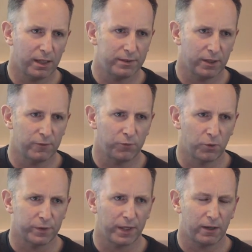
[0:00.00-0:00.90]
and
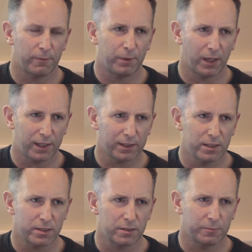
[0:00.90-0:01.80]
therefore they are
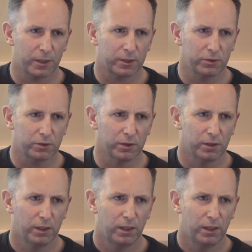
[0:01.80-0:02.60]
blacklisted by Google.